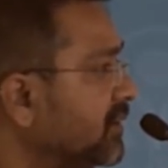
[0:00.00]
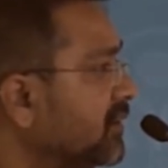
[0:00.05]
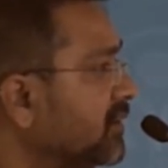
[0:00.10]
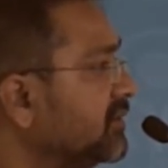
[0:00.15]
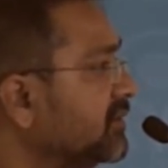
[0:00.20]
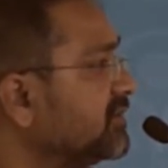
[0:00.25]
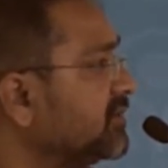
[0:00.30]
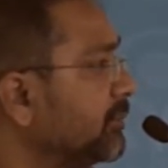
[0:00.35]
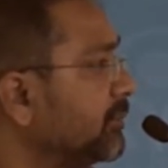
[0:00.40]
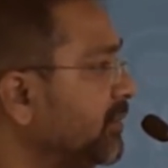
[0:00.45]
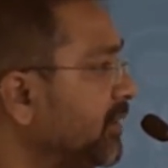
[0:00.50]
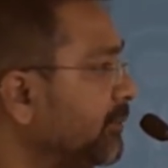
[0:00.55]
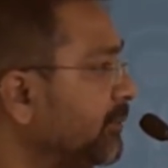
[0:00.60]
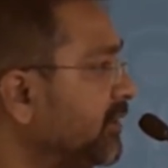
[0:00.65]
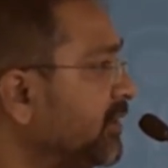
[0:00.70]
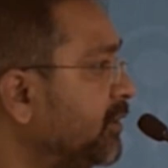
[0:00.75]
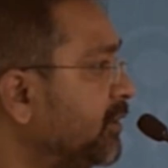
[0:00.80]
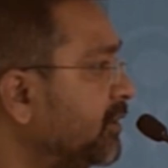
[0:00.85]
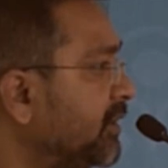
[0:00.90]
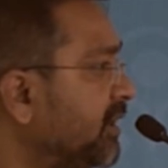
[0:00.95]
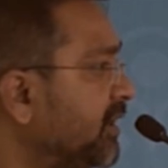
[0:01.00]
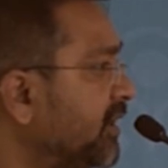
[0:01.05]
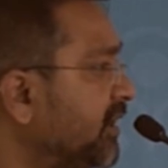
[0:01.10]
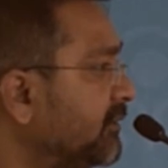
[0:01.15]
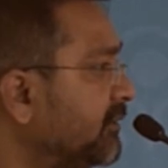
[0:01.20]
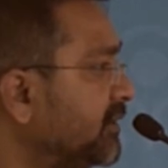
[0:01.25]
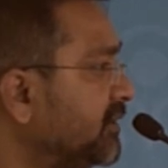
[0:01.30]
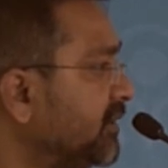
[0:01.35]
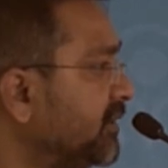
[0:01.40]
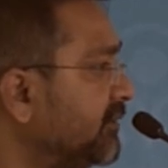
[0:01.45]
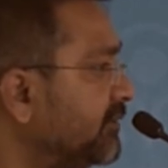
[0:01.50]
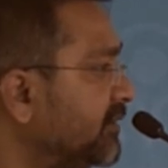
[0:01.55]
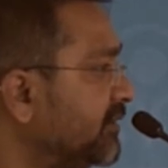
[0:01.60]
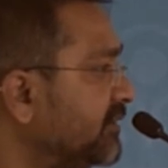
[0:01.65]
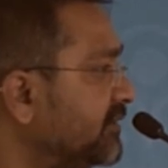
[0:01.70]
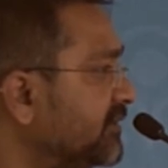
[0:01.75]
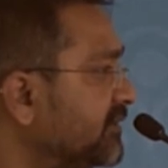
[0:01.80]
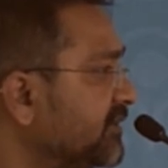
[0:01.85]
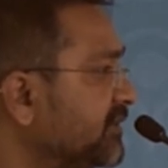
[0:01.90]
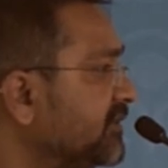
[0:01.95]
supplement your writing with
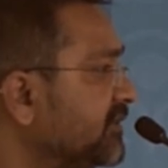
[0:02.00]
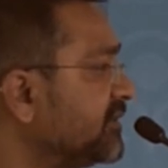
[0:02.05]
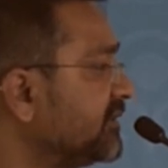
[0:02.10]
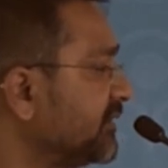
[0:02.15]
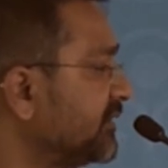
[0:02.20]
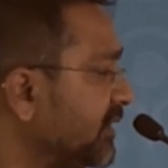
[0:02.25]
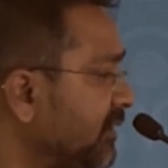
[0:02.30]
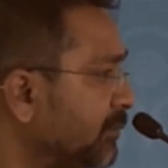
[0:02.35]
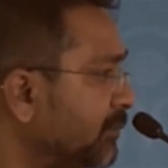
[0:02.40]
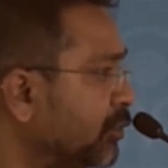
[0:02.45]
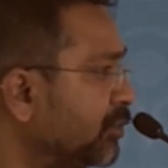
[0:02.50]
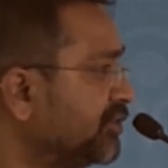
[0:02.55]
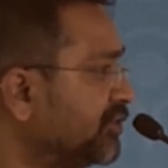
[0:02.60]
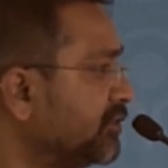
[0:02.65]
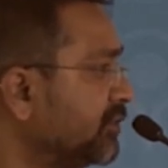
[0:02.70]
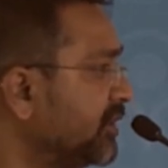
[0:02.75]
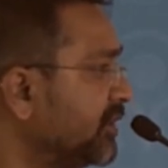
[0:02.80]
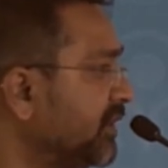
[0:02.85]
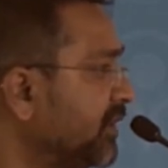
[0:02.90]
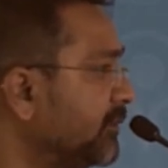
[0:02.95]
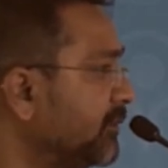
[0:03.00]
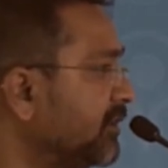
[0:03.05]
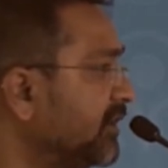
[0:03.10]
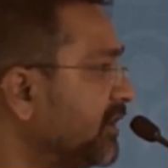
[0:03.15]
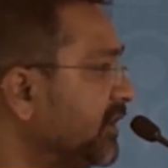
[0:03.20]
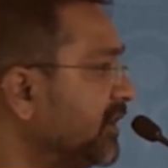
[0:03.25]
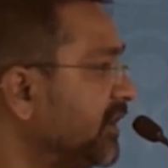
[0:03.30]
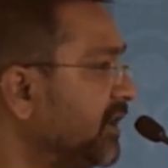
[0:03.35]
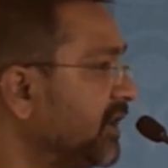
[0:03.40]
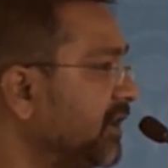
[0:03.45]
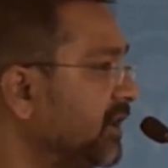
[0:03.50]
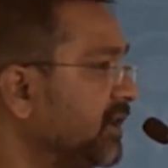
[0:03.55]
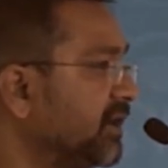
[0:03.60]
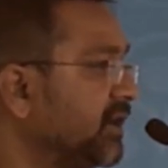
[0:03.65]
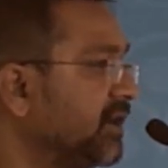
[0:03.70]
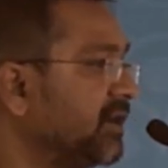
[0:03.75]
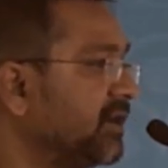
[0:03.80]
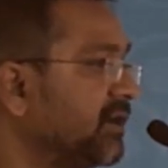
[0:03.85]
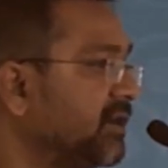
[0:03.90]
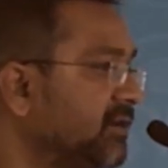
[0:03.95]
references, it will boost your credibility.
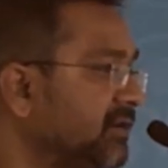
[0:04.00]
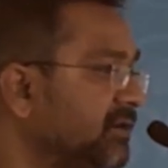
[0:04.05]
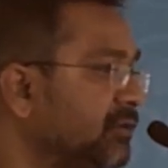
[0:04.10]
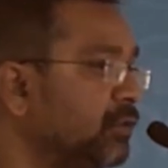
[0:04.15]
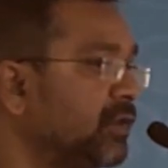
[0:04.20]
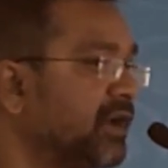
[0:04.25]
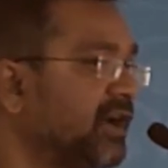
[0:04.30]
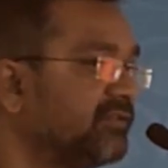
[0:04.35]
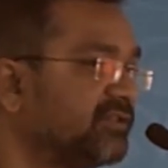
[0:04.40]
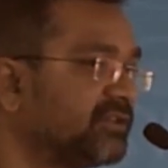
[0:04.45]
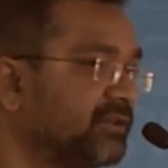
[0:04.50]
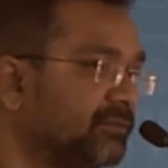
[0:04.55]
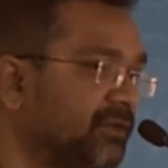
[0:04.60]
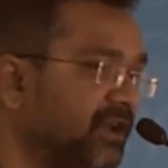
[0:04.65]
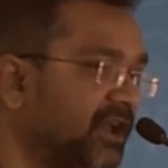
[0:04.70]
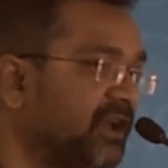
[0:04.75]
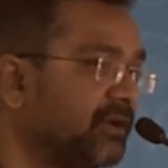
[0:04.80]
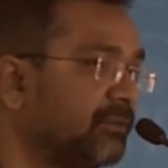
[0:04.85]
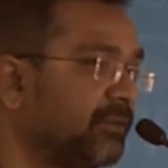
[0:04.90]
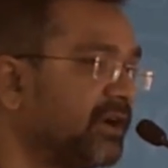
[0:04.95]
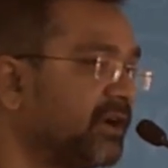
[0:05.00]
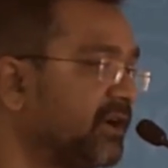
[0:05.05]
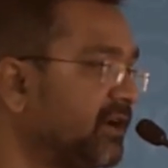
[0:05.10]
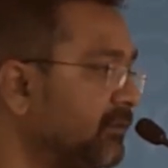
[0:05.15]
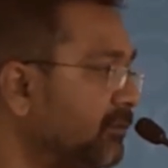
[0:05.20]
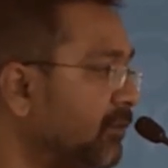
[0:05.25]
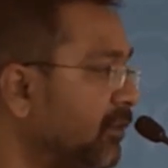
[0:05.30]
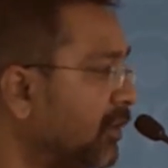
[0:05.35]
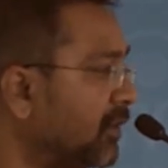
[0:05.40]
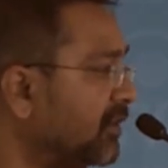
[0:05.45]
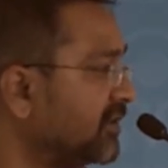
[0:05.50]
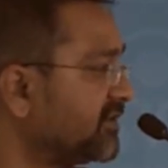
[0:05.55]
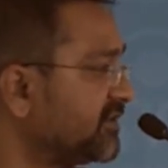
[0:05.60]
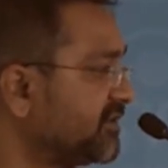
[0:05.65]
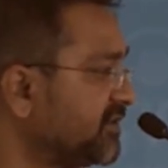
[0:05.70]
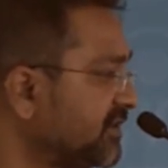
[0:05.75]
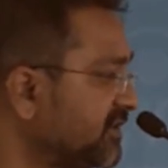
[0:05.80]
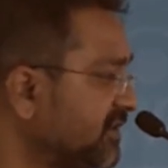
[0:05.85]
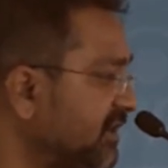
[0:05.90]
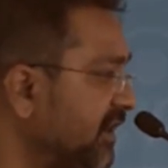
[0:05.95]
And you have some like-minded blogs,
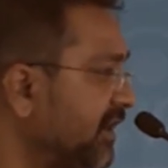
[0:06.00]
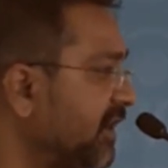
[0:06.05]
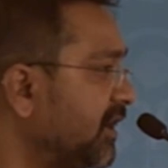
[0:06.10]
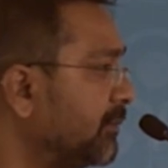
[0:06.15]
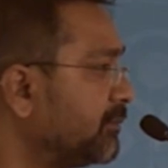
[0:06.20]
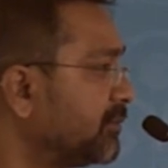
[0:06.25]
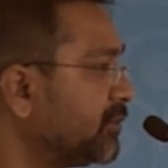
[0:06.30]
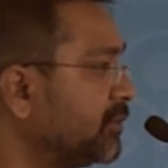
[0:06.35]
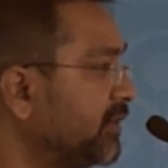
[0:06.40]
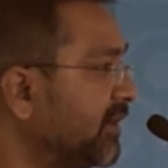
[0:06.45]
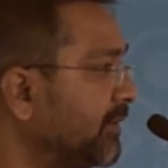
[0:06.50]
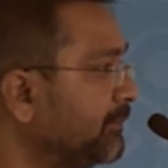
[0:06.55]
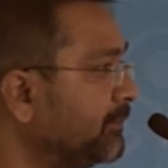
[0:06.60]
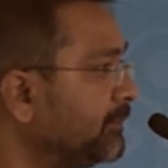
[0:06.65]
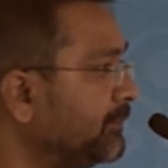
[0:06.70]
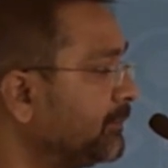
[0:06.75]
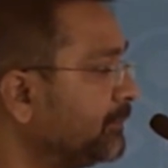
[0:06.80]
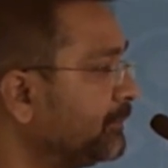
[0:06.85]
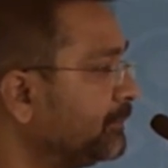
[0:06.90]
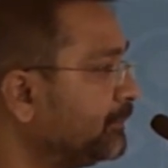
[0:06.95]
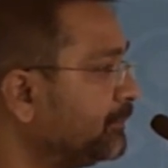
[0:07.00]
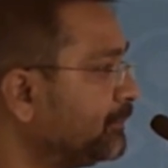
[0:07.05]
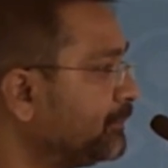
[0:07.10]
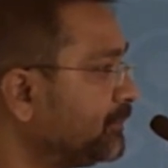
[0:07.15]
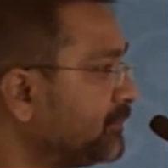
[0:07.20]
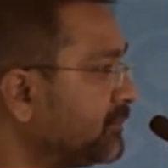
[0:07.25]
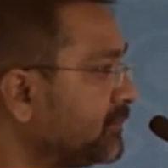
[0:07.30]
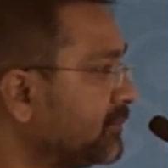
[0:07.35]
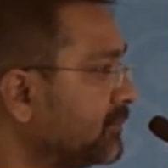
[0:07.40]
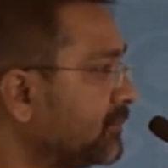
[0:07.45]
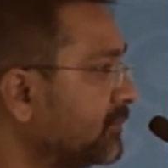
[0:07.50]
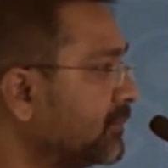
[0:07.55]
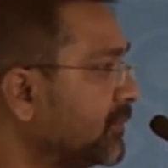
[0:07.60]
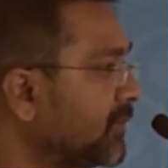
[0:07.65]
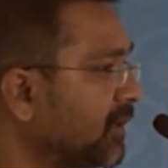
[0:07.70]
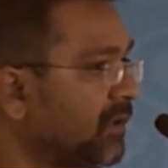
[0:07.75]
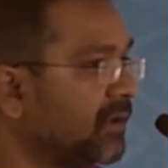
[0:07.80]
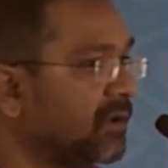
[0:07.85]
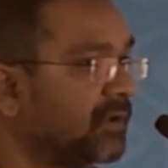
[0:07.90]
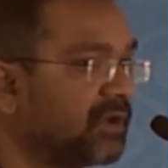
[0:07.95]
just link up to them.
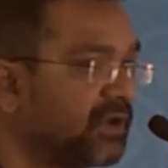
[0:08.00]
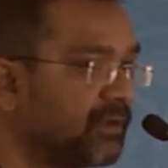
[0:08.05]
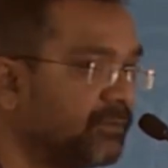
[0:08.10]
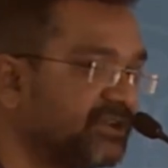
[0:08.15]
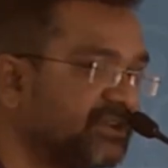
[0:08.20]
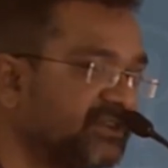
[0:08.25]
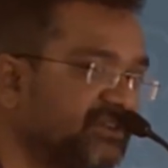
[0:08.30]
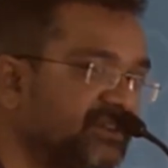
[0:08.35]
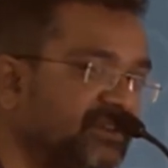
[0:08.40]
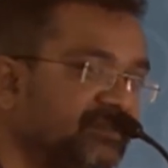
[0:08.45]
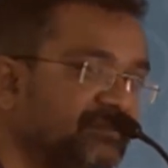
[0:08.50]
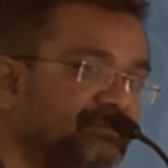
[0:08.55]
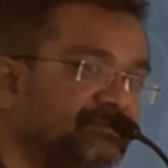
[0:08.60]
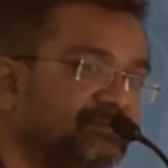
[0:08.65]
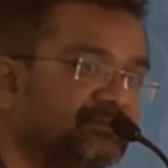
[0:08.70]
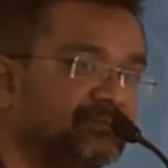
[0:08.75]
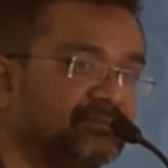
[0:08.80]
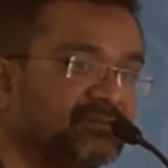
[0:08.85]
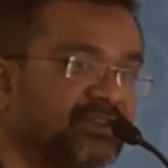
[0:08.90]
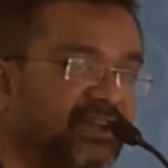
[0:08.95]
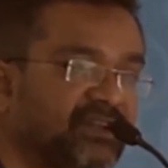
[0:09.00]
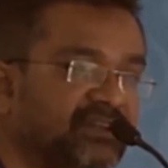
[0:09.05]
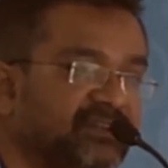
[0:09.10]
Namaste. Thanks.